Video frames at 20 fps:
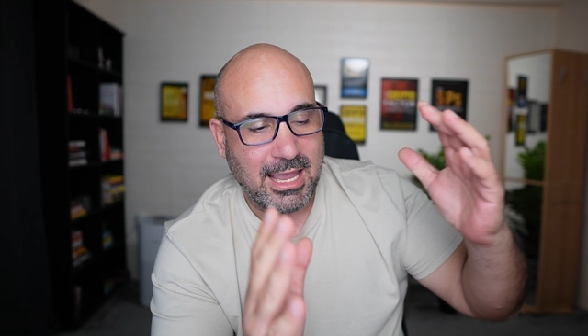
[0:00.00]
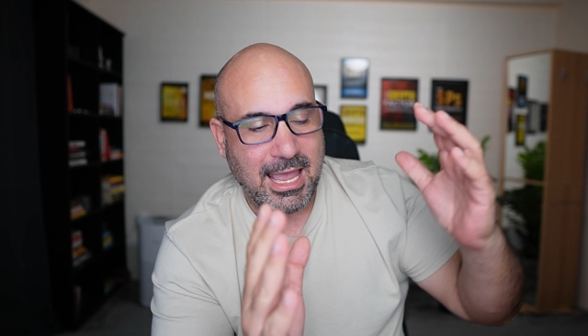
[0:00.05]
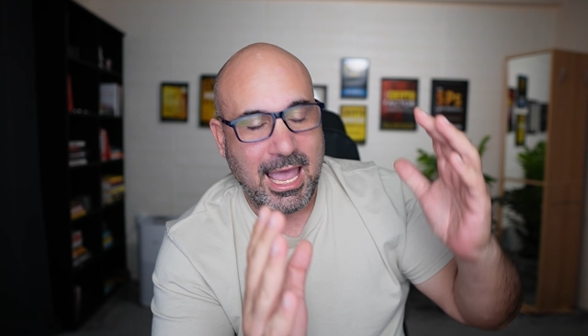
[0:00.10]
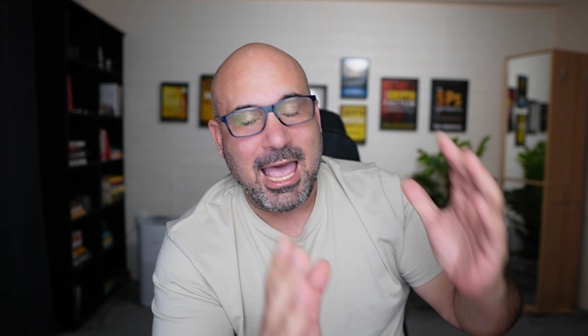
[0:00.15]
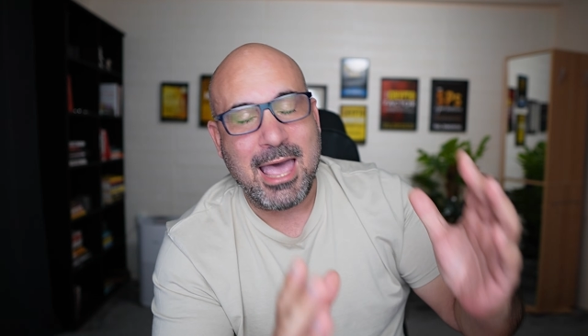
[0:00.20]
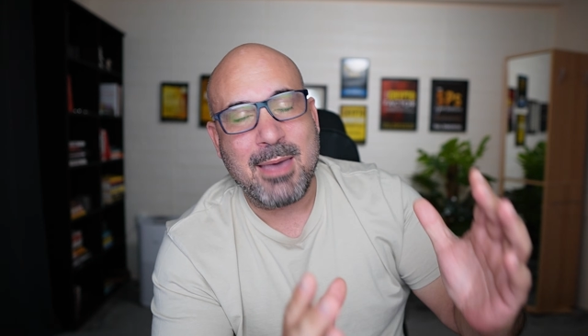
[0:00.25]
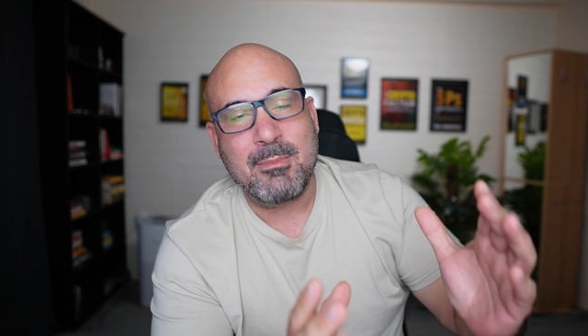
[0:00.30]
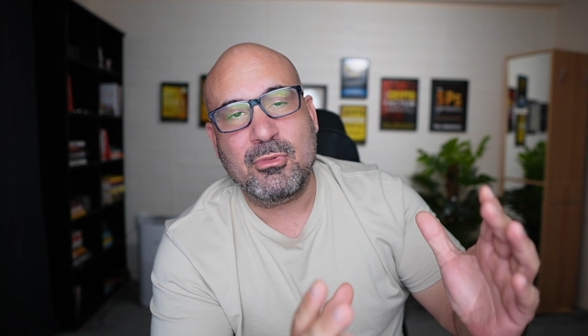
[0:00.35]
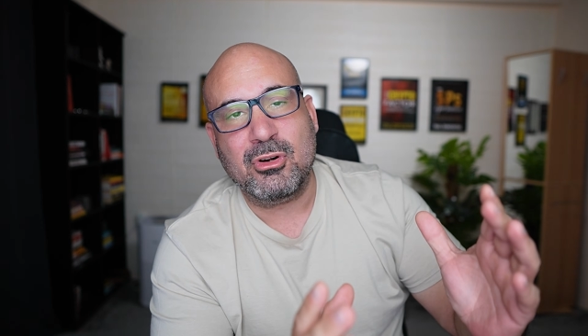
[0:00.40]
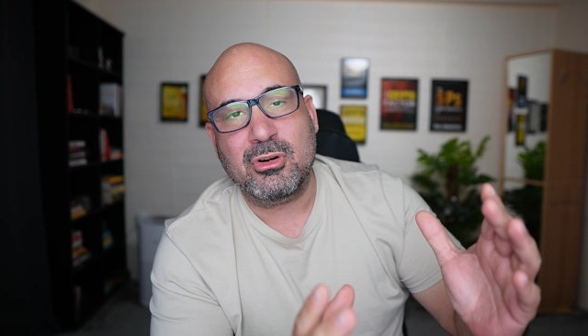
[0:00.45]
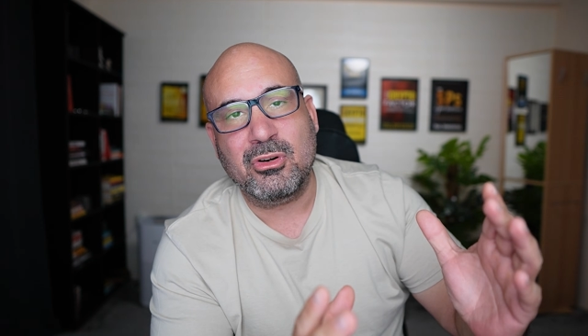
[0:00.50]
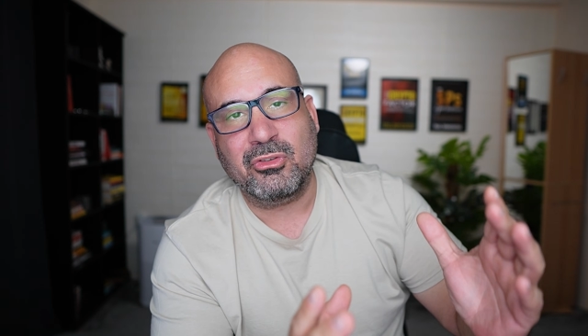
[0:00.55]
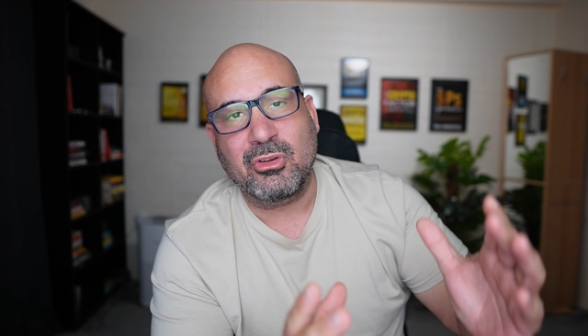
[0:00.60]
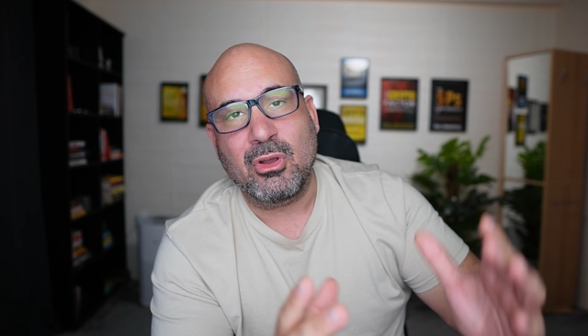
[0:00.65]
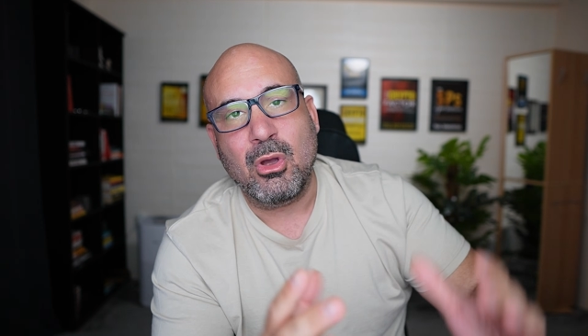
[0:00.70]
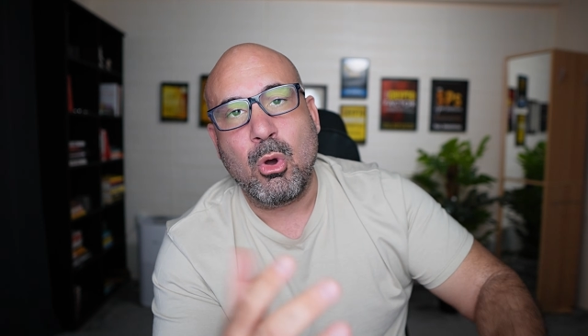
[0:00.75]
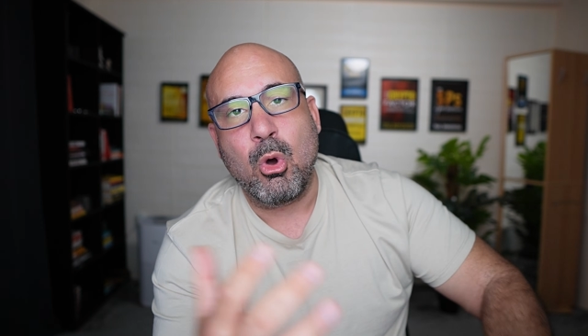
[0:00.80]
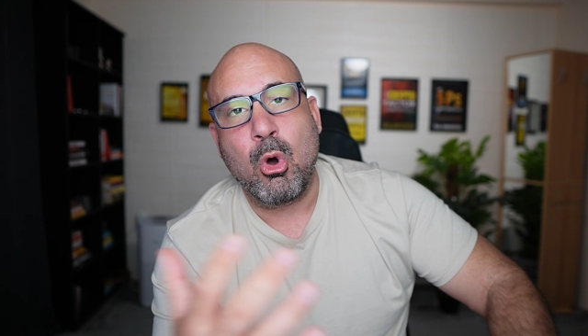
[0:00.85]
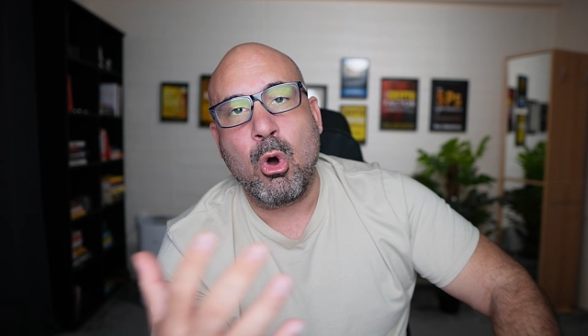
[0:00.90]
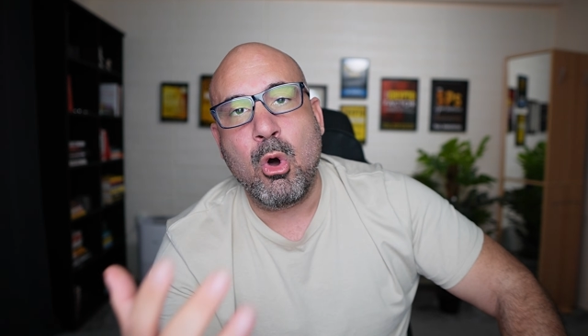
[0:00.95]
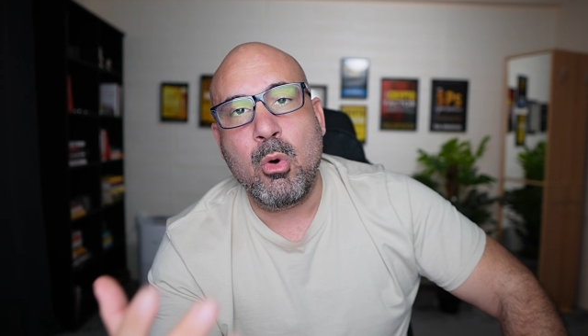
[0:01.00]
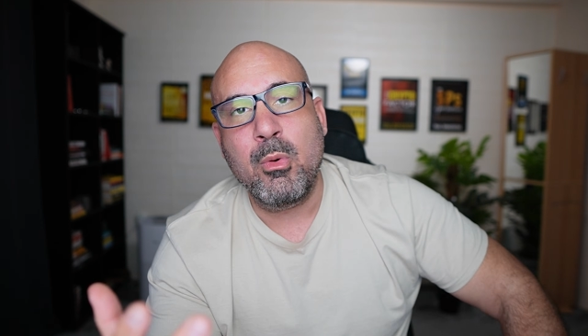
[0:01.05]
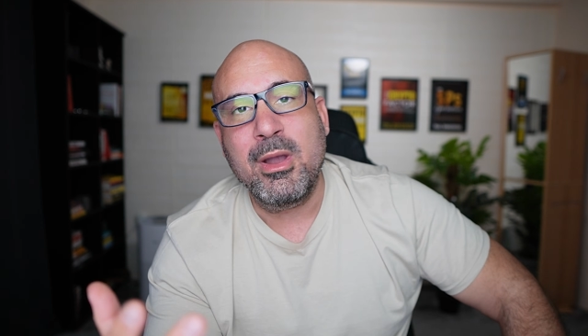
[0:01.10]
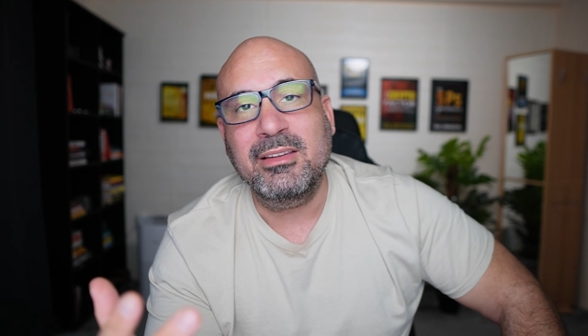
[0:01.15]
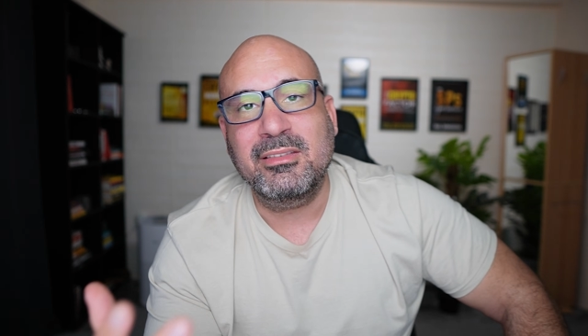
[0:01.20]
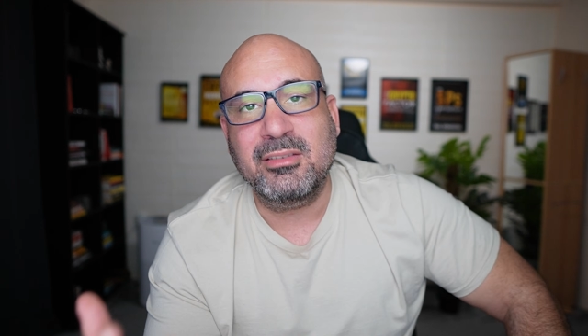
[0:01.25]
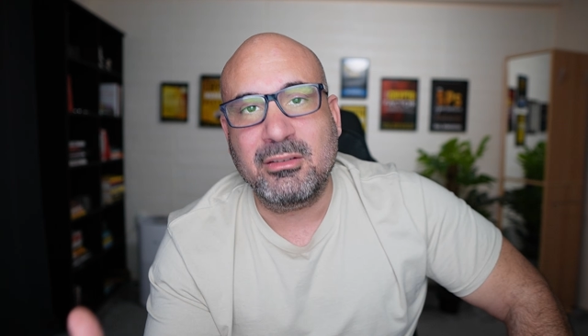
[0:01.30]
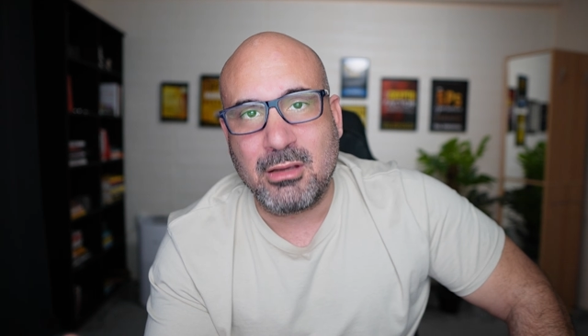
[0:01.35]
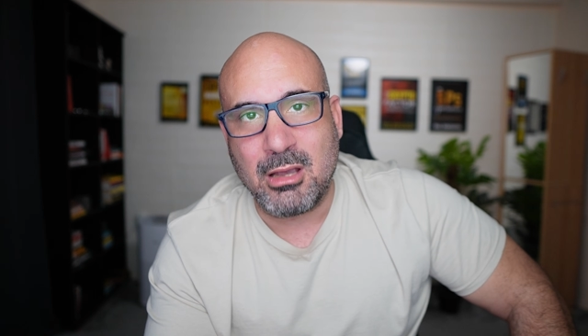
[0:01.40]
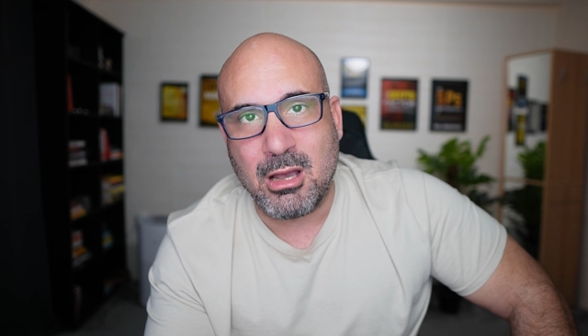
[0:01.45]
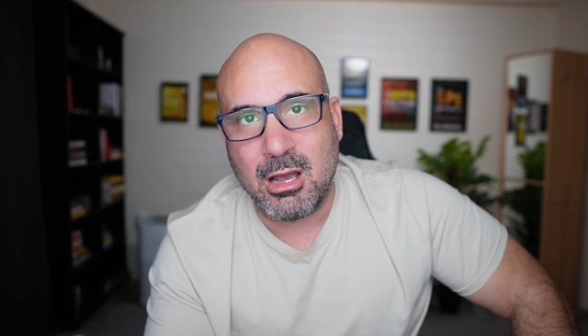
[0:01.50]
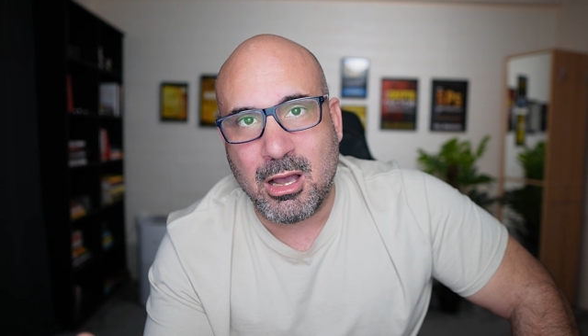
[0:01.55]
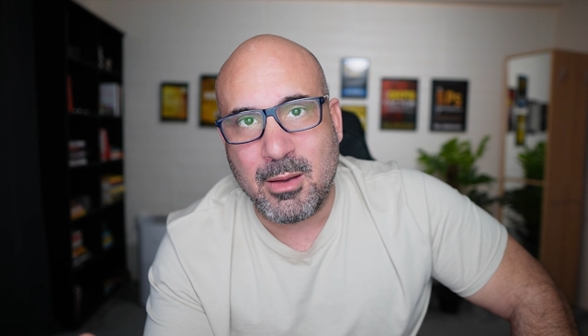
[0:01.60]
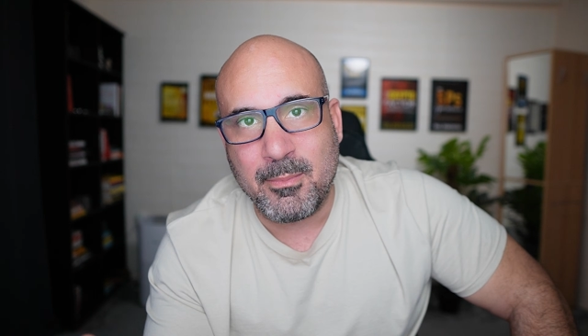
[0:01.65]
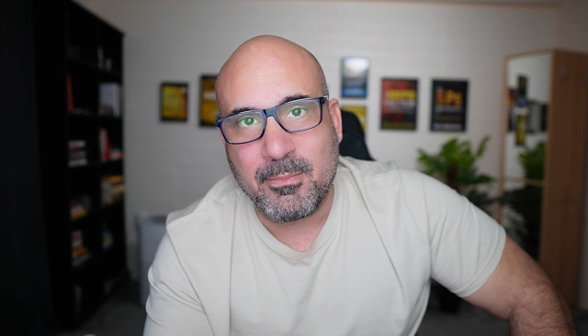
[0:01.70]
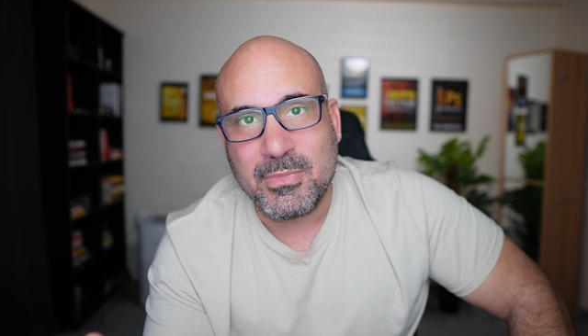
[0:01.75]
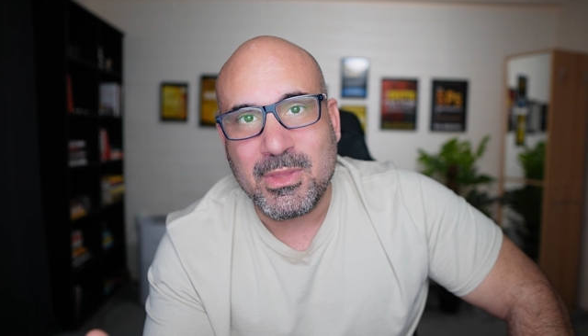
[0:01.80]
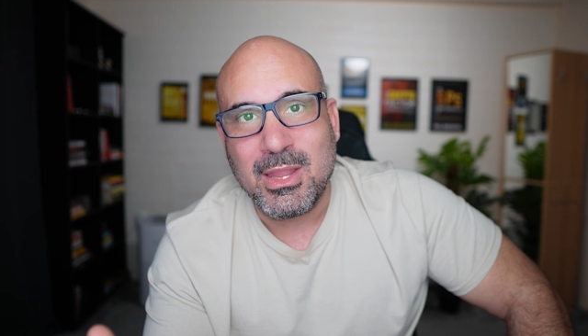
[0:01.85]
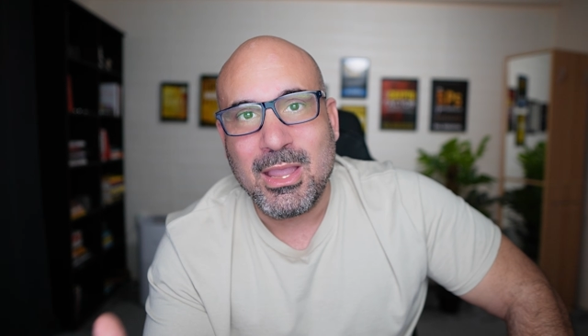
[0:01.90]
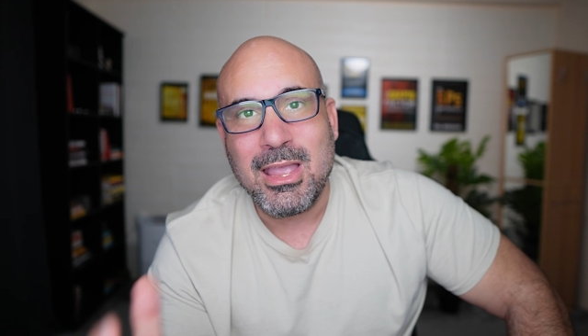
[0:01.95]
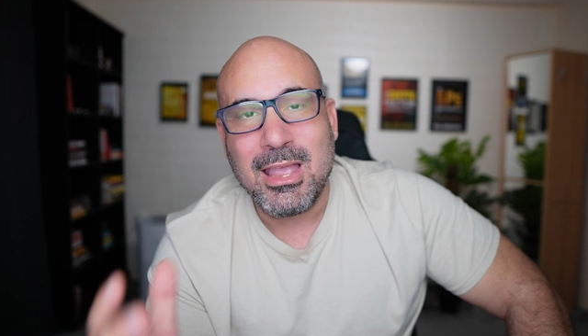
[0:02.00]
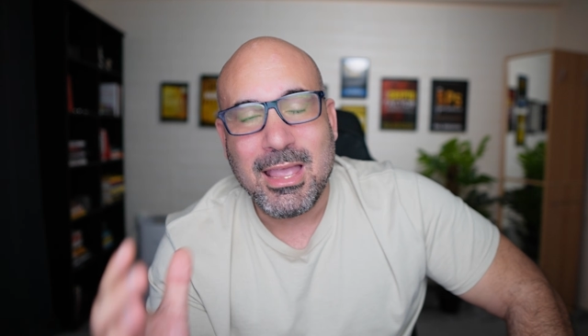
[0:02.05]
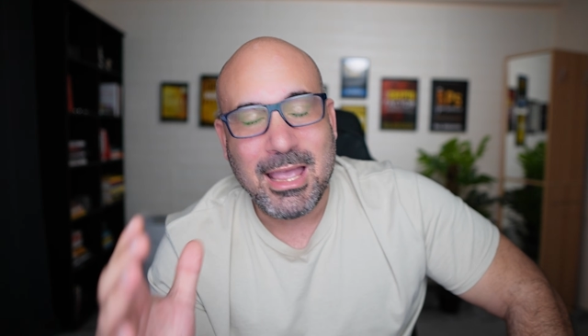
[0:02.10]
hammers always come